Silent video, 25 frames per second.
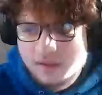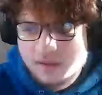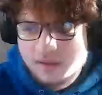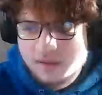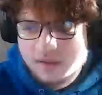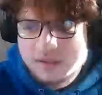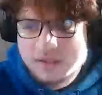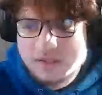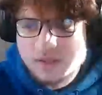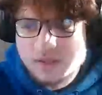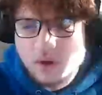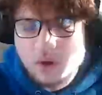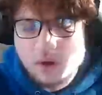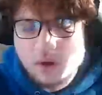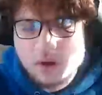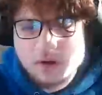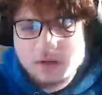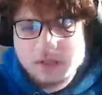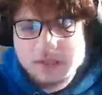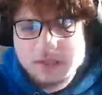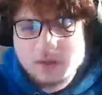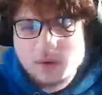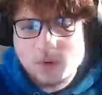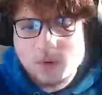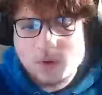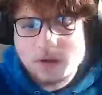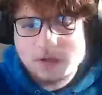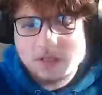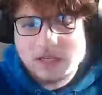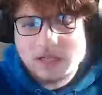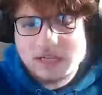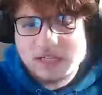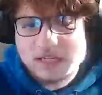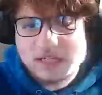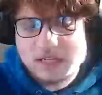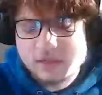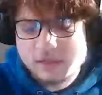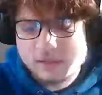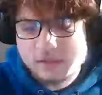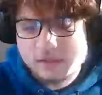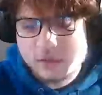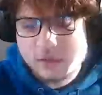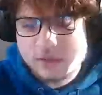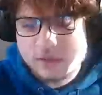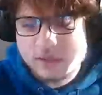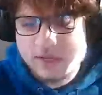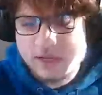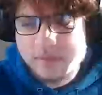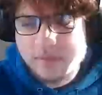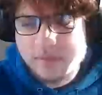So do
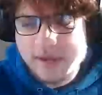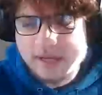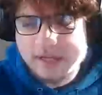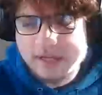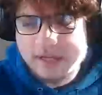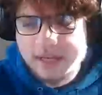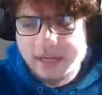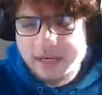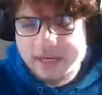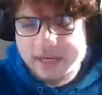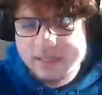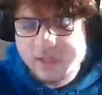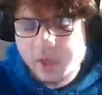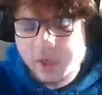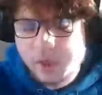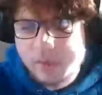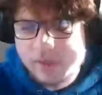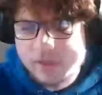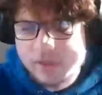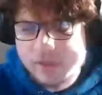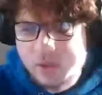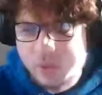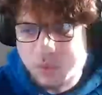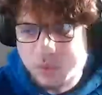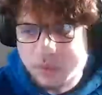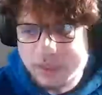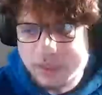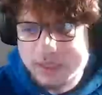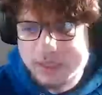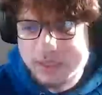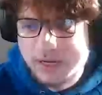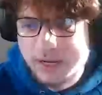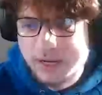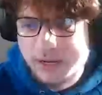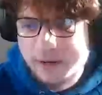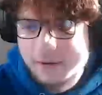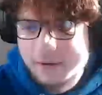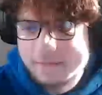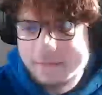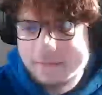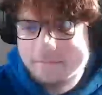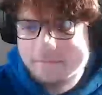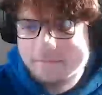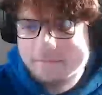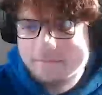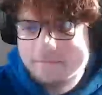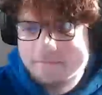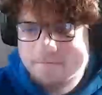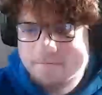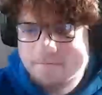you think my king is gonna be too weak now,
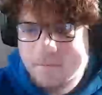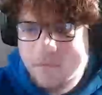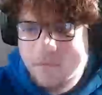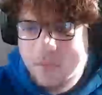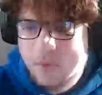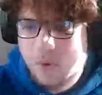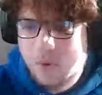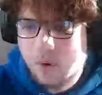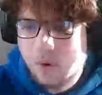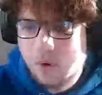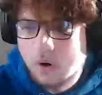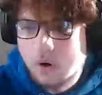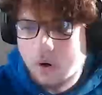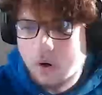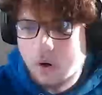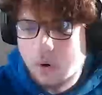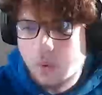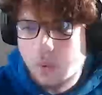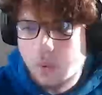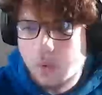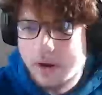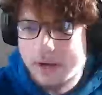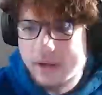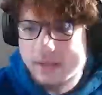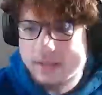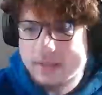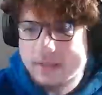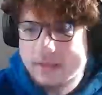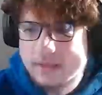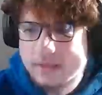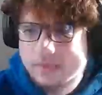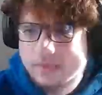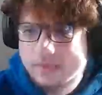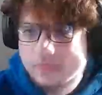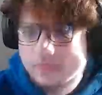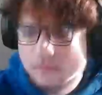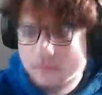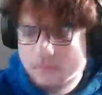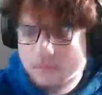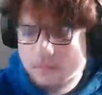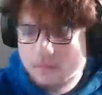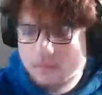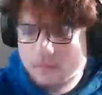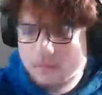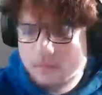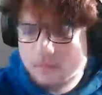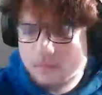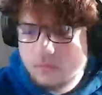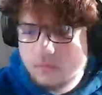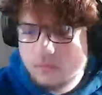or what?
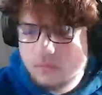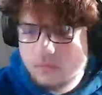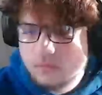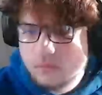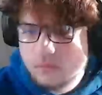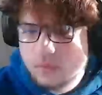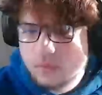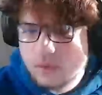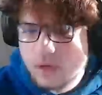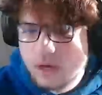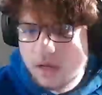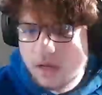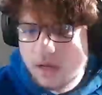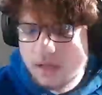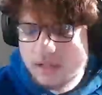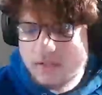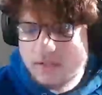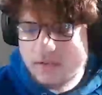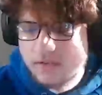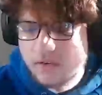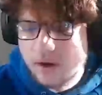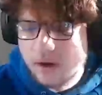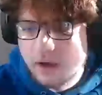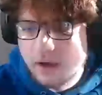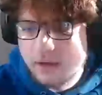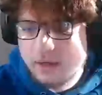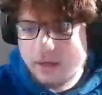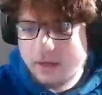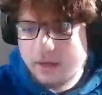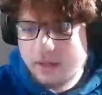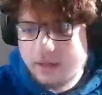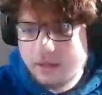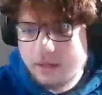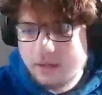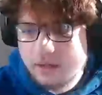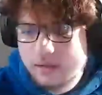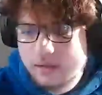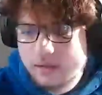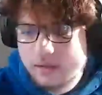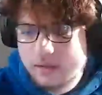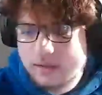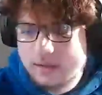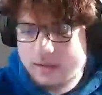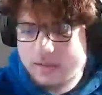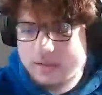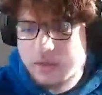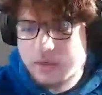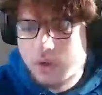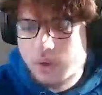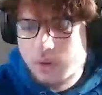It's fine.
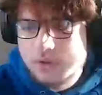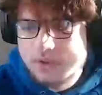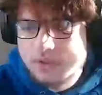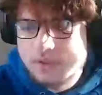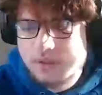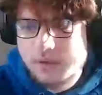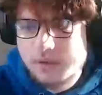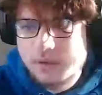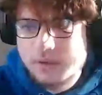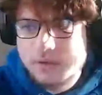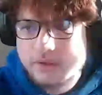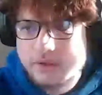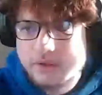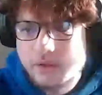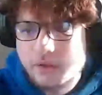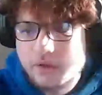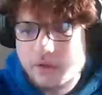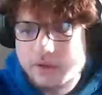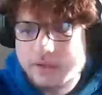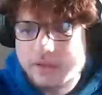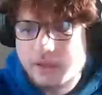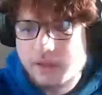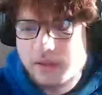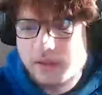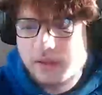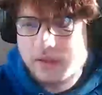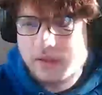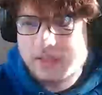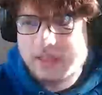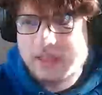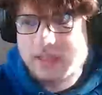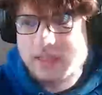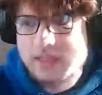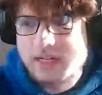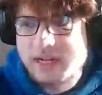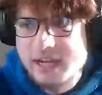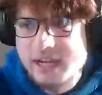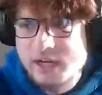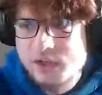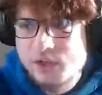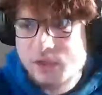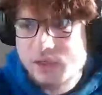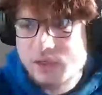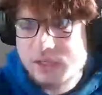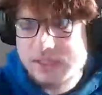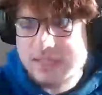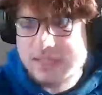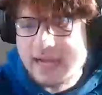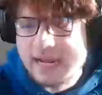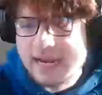This is an
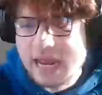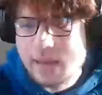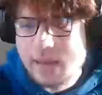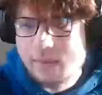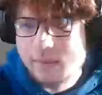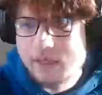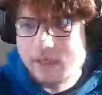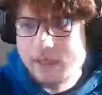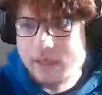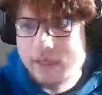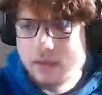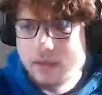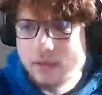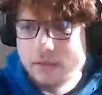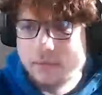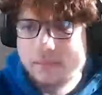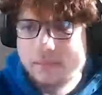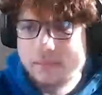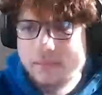interesting dynamic here.